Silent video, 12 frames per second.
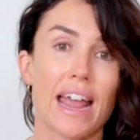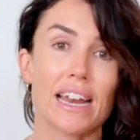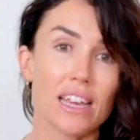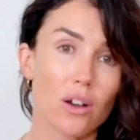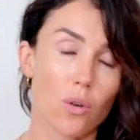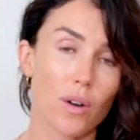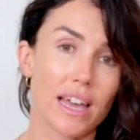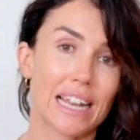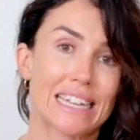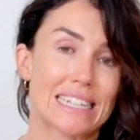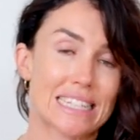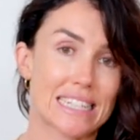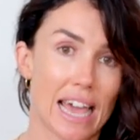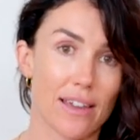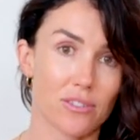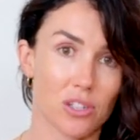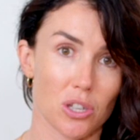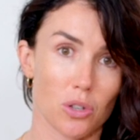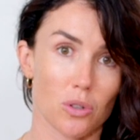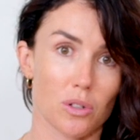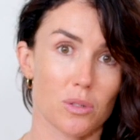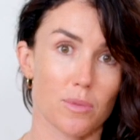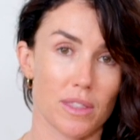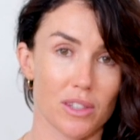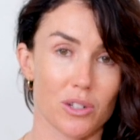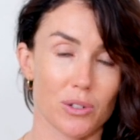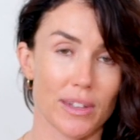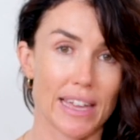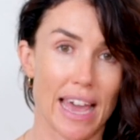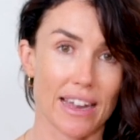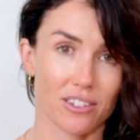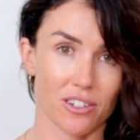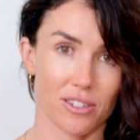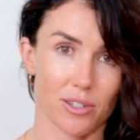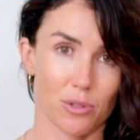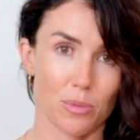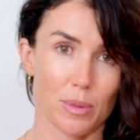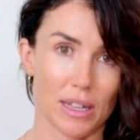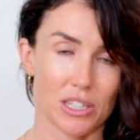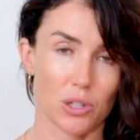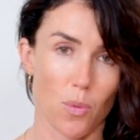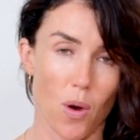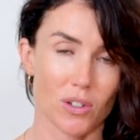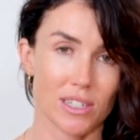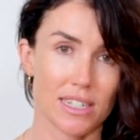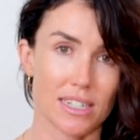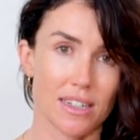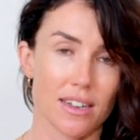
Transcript: Any oil is safe to use with the Juliet Crystal Pleasure Wand.